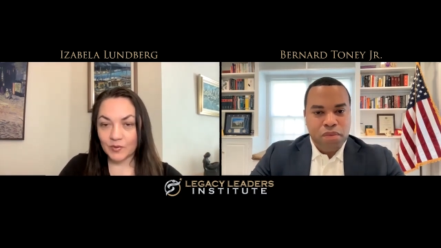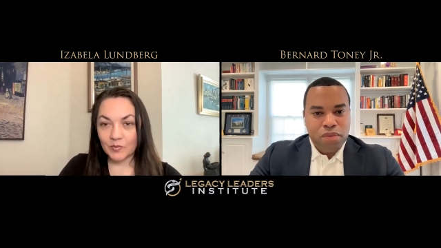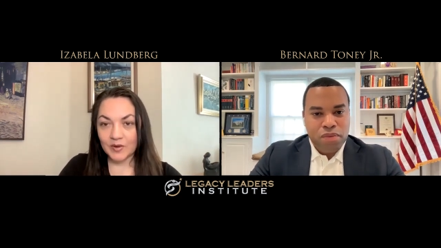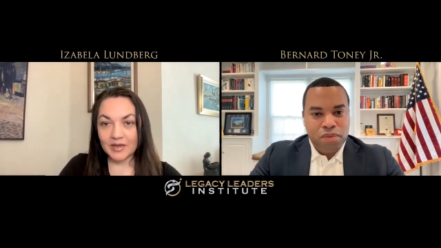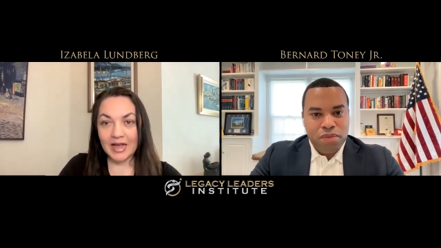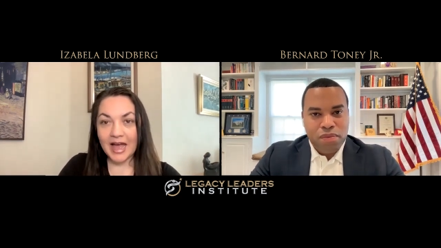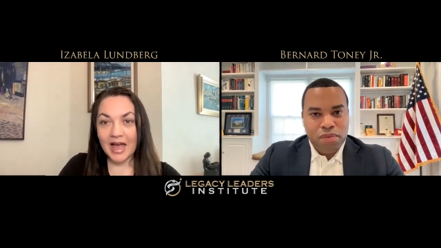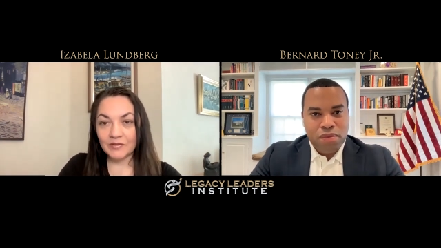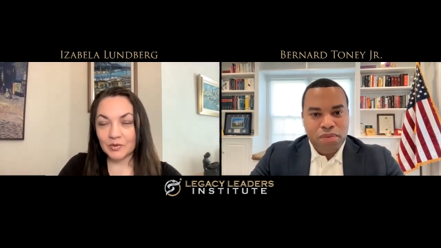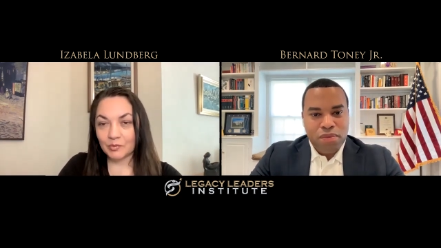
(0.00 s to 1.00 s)
Speaker 1: When we
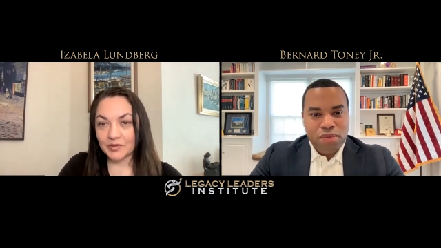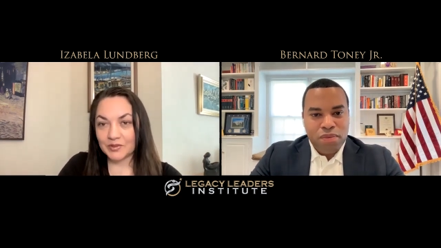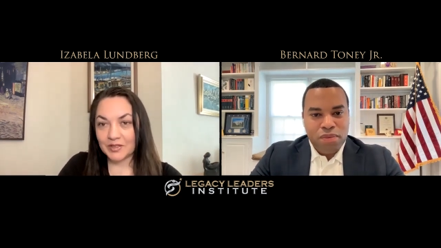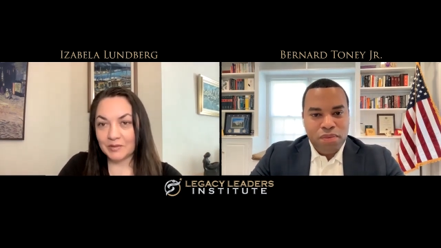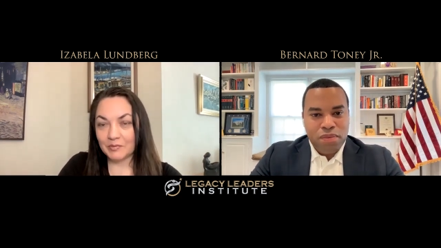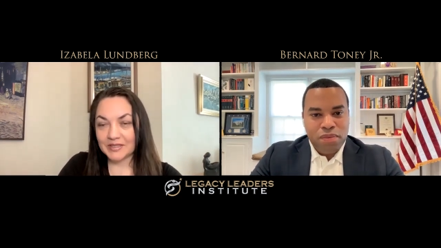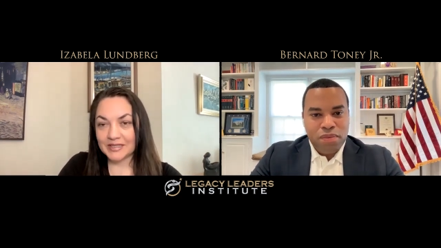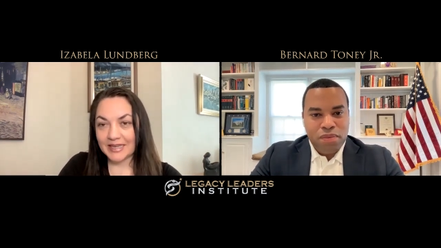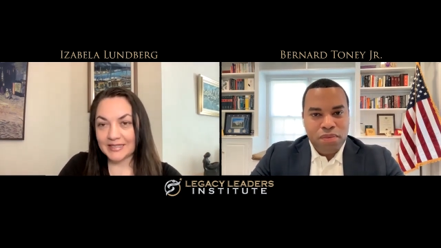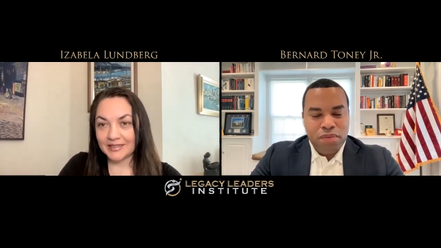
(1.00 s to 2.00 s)
have the opportunity
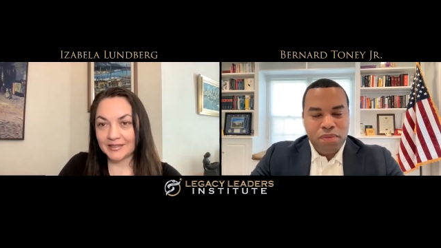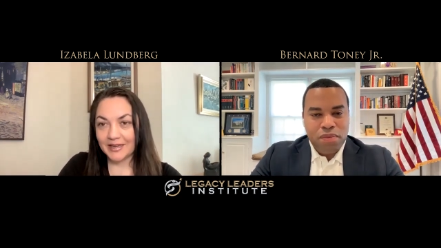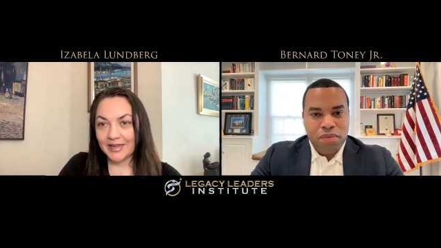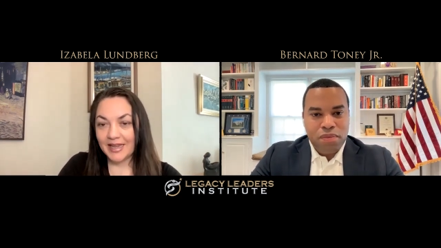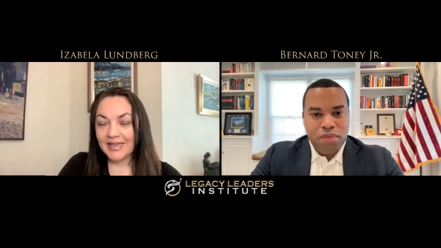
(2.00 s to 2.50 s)
presenting